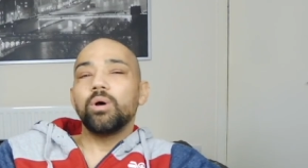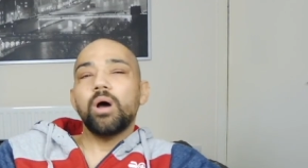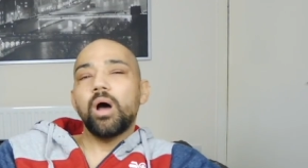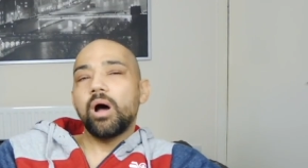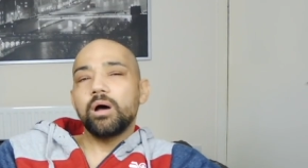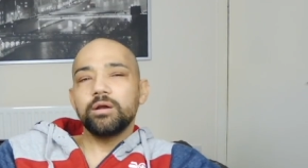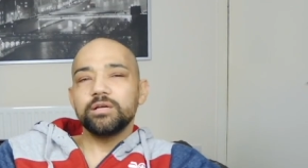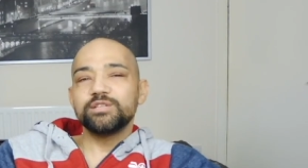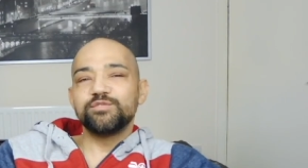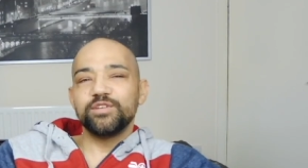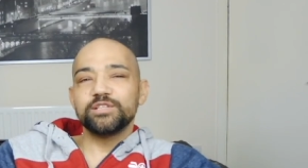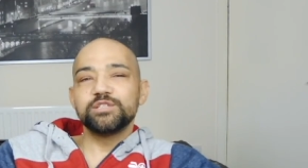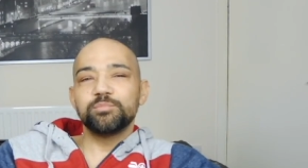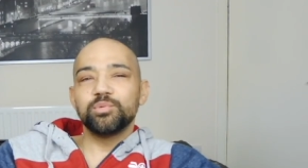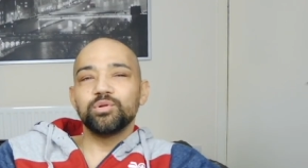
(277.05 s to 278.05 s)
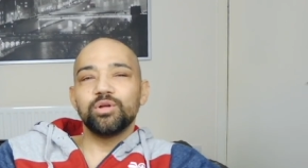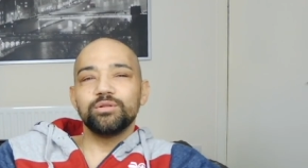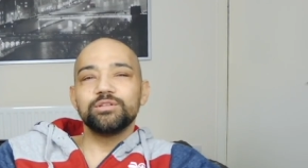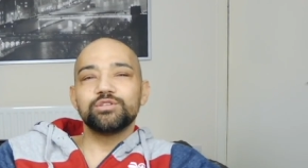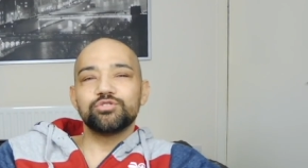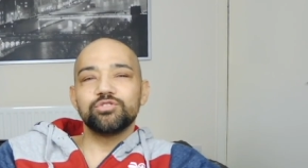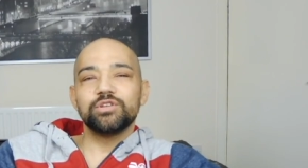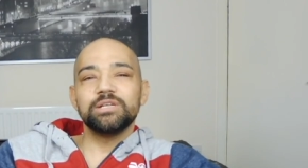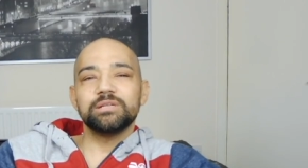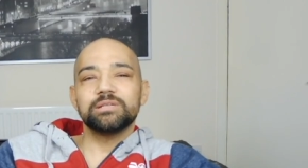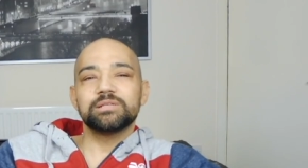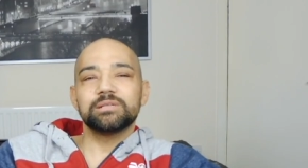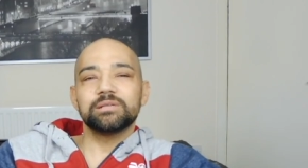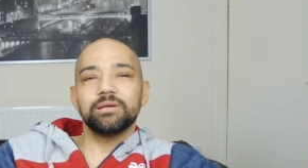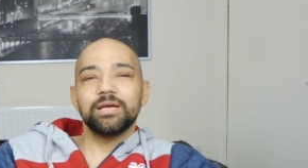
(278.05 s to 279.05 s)
aren't as visible on the
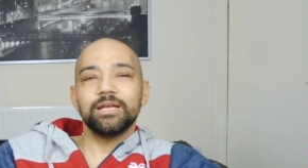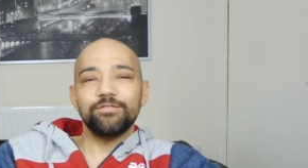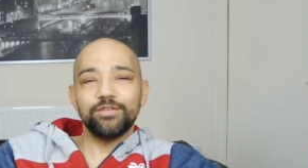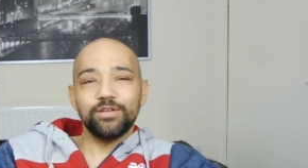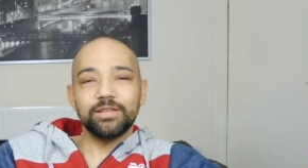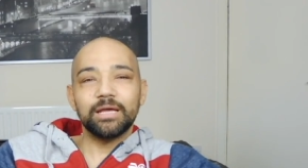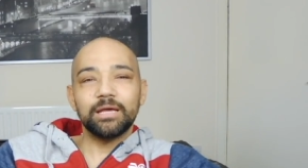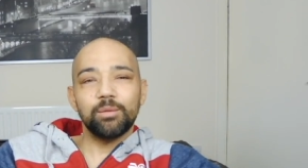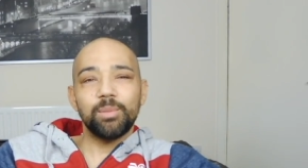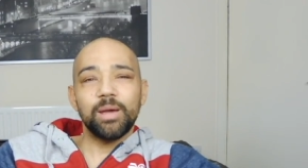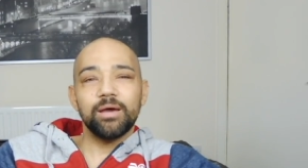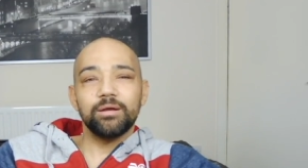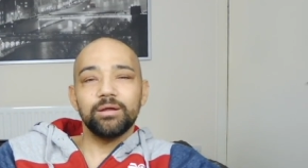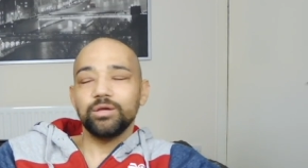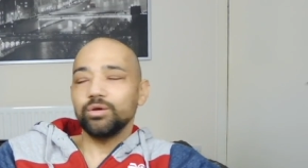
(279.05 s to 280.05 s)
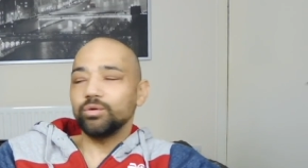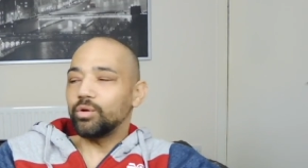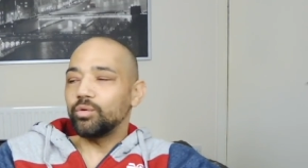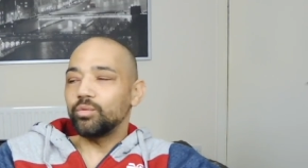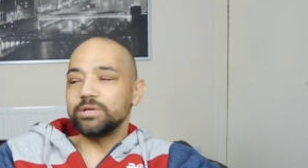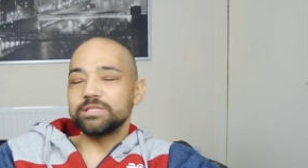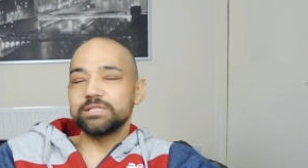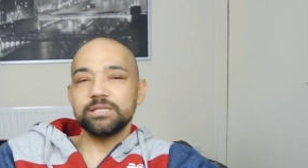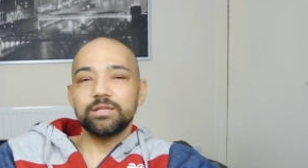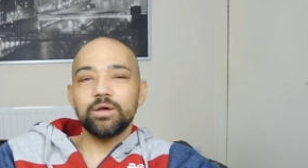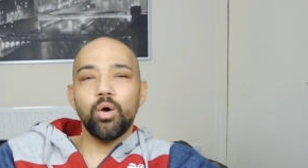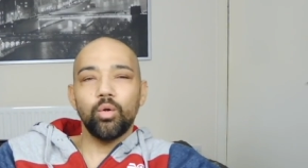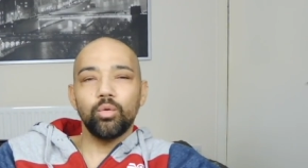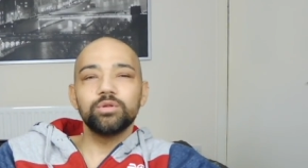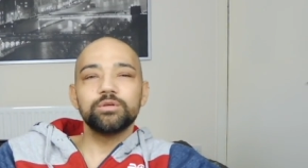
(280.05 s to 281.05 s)
streets. And if you think about it, you'll always see the
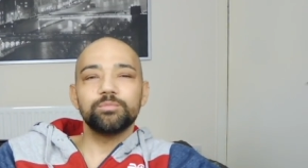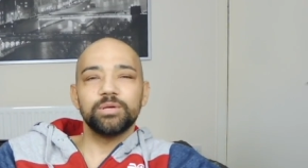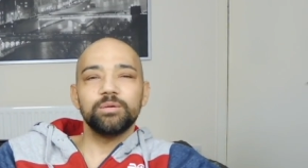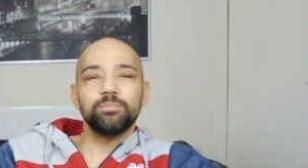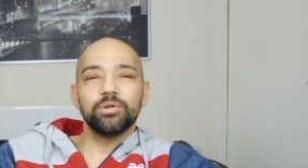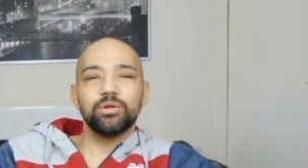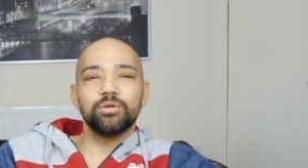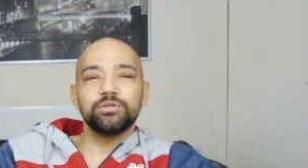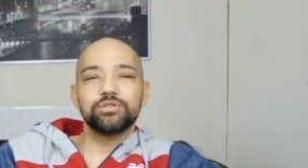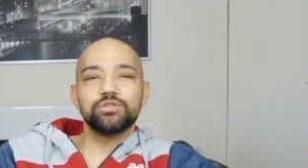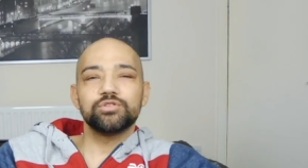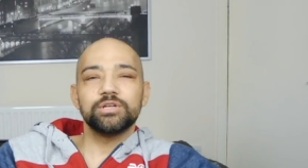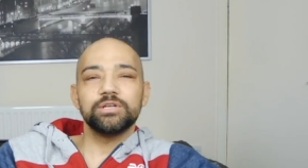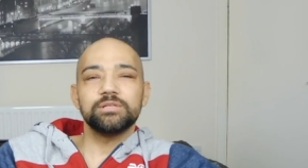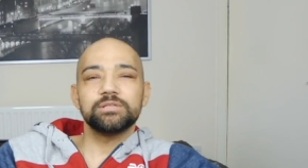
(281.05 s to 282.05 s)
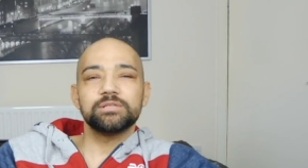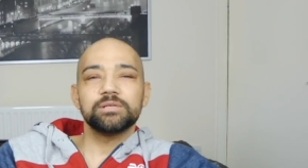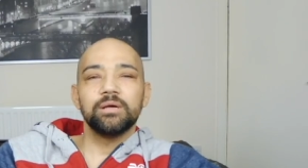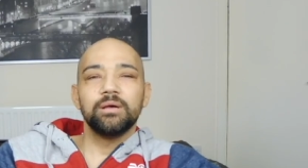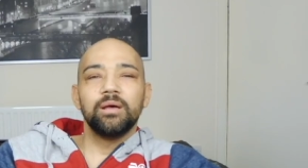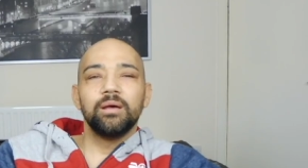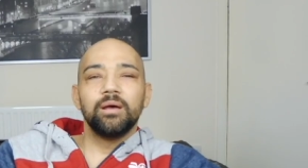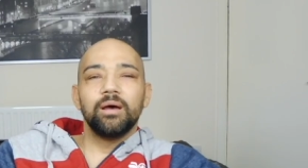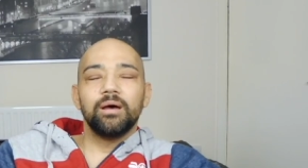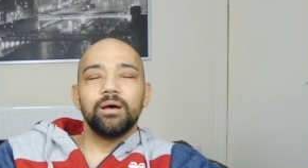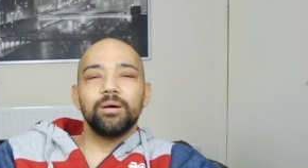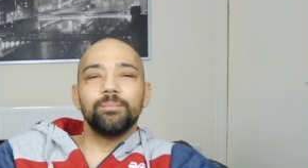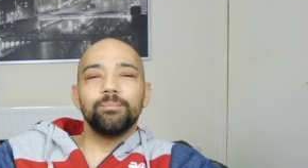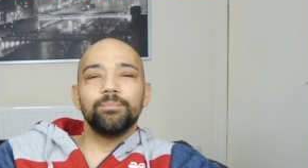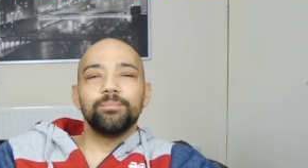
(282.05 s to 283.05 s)
older people on the streets,
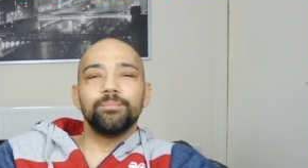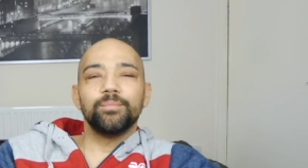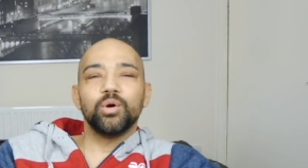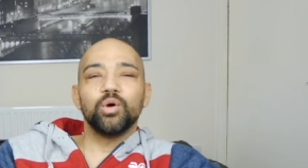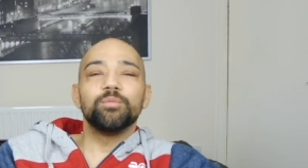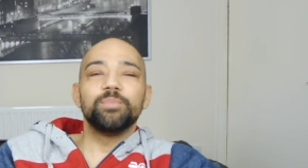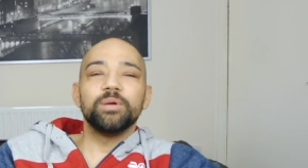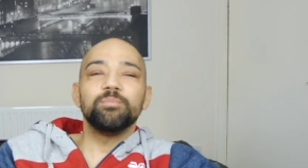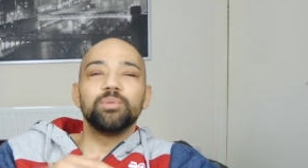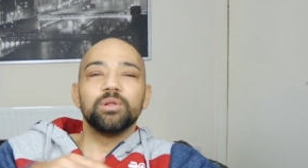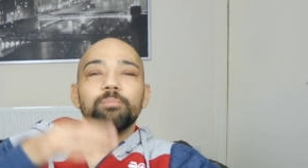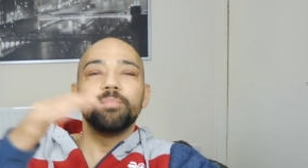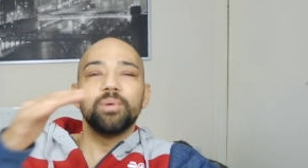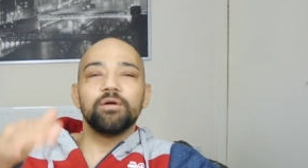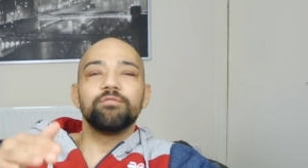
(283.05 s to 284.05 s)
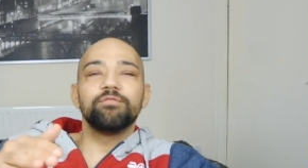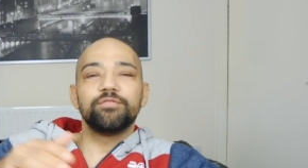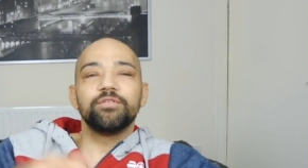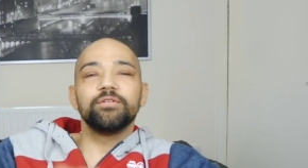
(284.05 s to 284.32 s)
or the people above